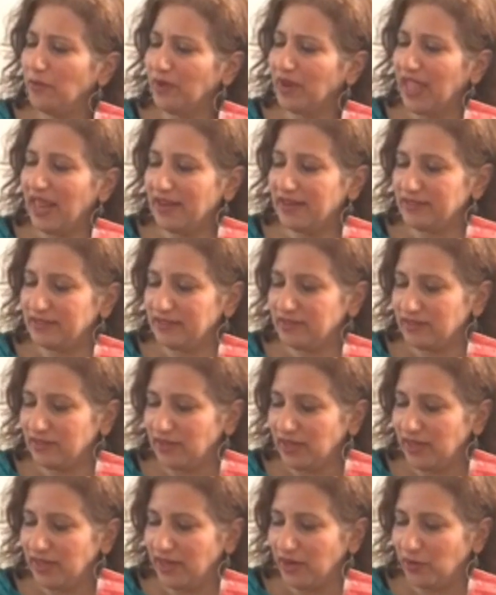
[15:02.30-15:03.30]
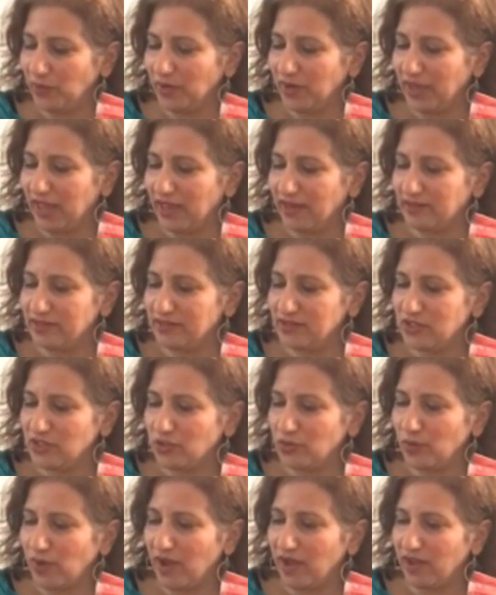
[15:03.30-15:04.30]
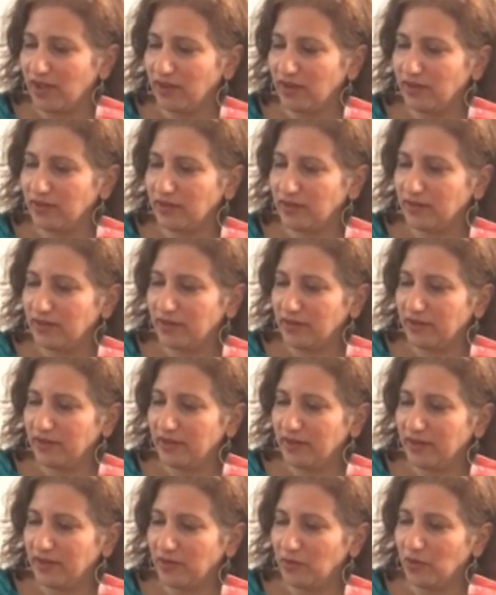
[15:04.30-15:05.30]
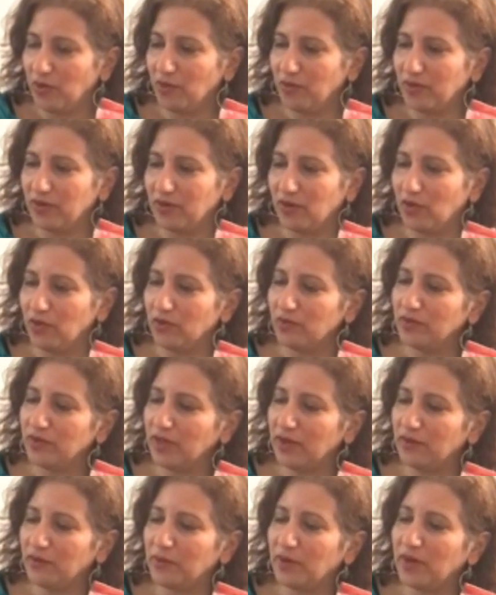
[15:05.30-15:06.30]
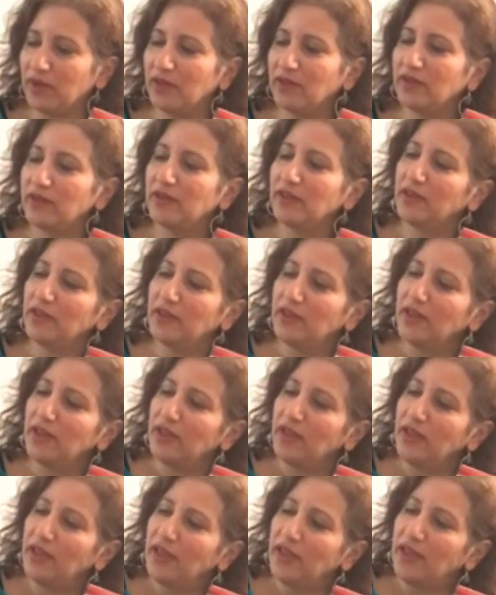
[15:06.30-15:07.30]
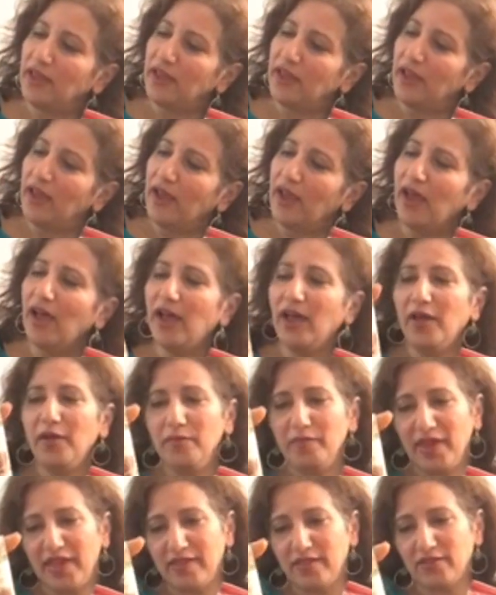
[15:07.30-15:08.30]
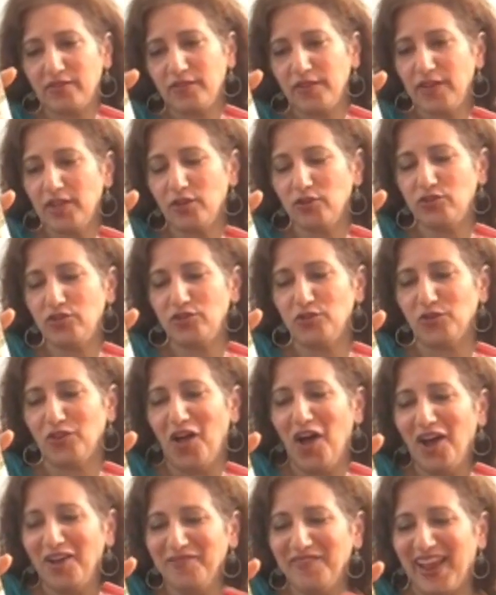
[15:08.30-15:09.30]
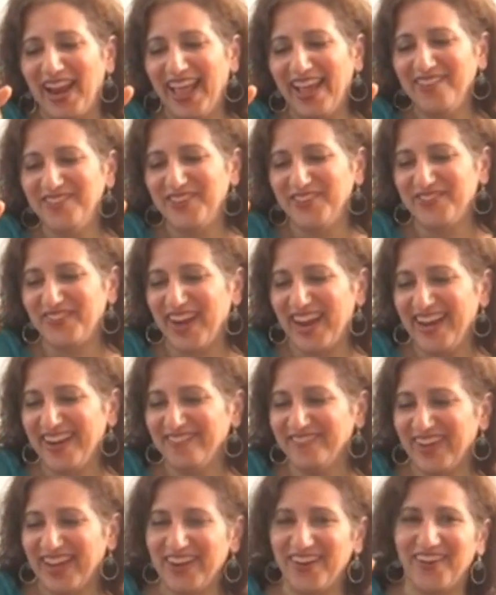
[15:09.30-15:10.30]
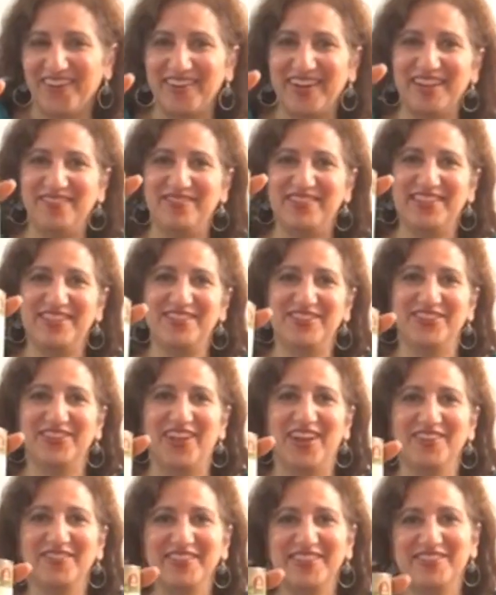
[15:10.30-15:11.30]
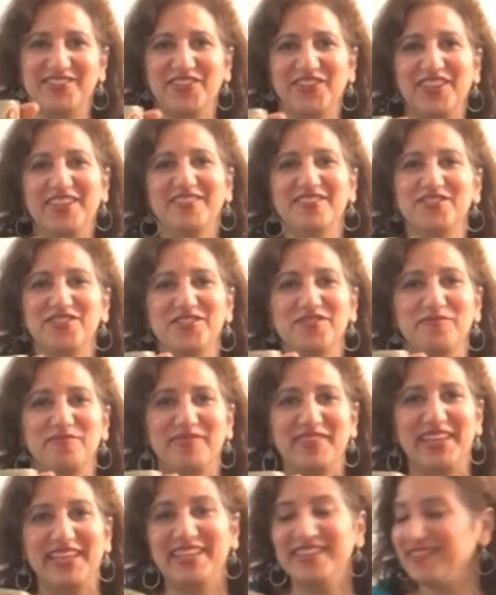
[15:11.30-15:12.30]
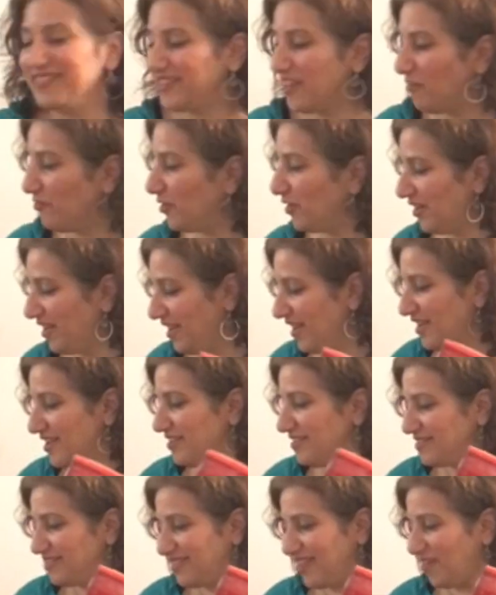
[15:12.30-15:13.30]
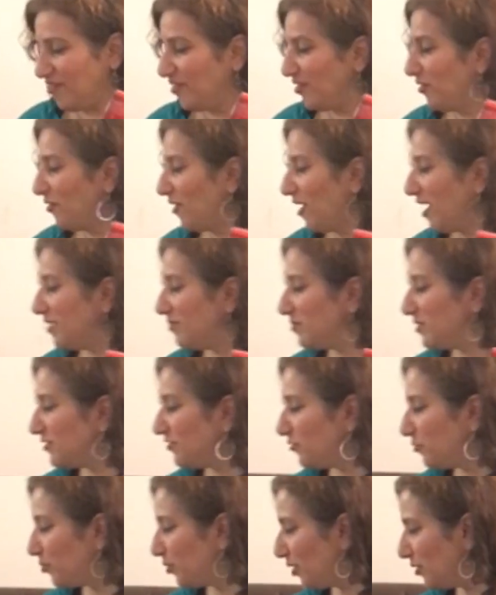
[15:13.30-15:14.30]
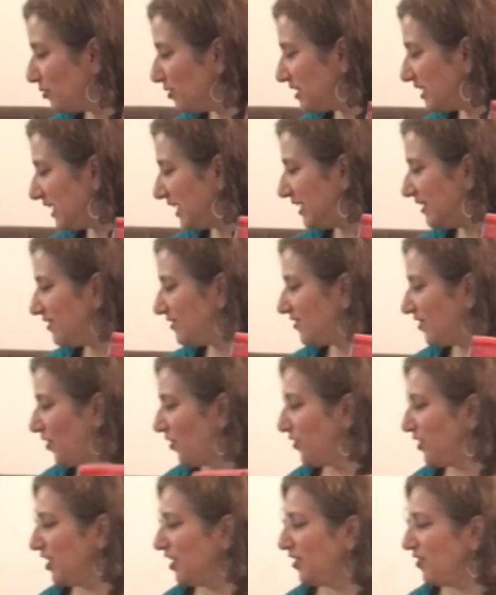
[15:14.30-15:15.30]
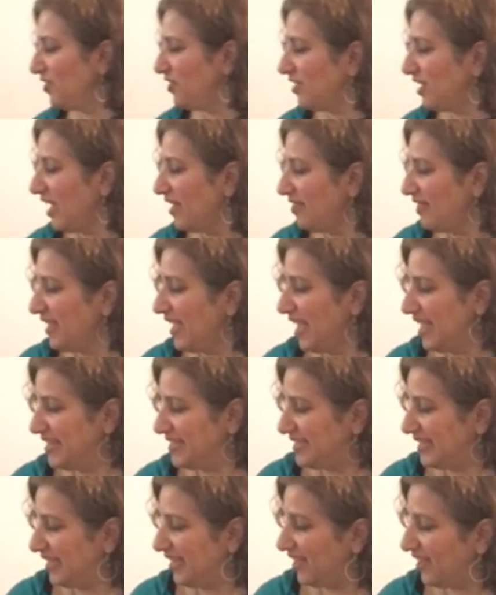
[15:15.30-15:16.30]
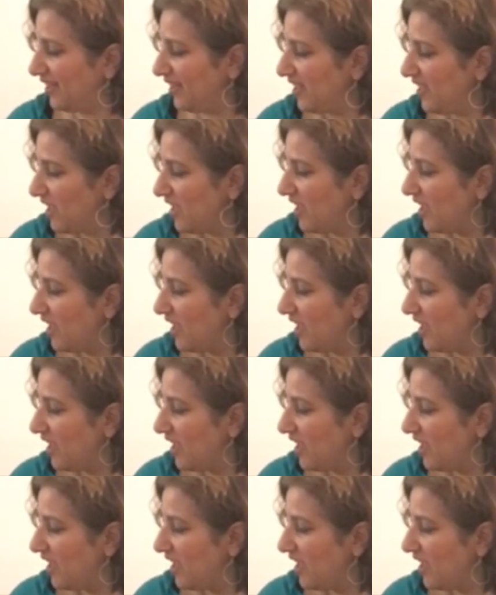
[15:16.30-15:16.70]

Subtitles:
we're getting, you know, we're getting to a little, I don't want to make this video too long, but I'm afraid it might already be too long. But so these are some beans, seven grams of protein. So, you know, you get the idea.